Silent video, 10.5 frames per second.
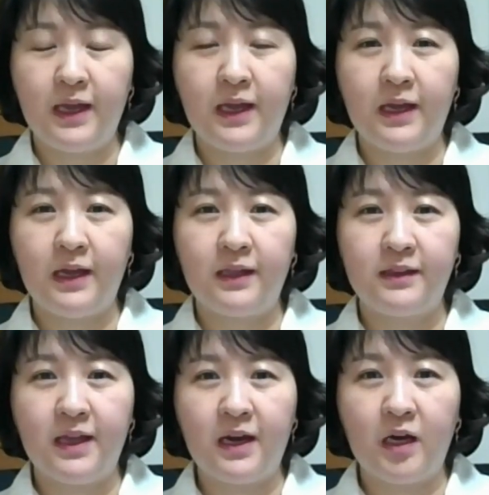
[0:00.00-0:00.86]
And
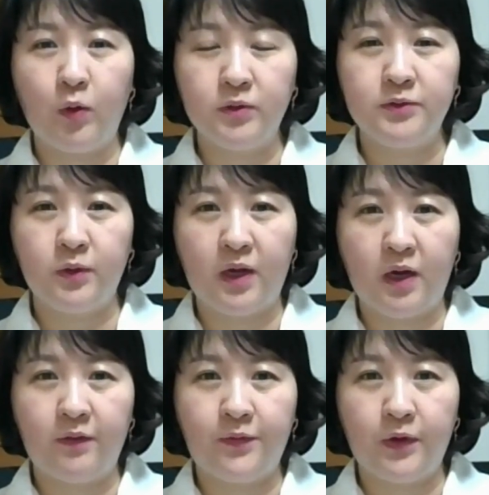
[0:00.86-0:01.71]
they are also
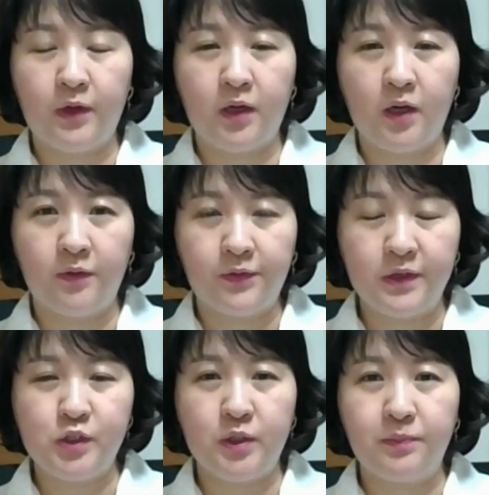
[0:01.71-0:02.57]
offer free
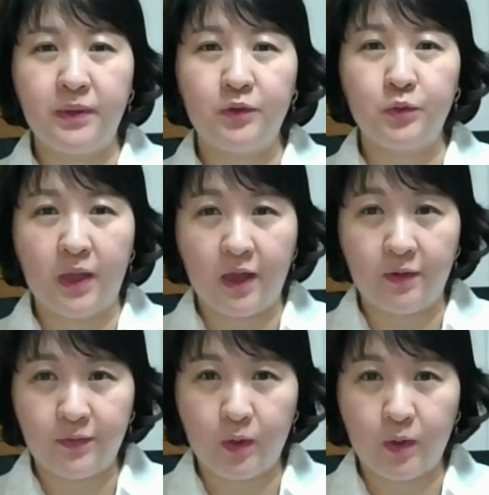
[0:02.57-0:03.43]
shipping to
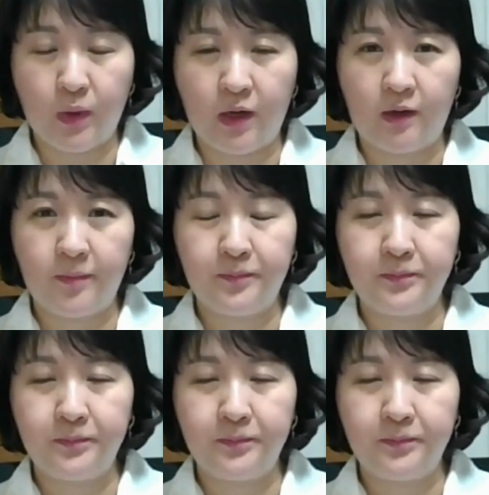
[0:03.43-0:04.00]
everywhere.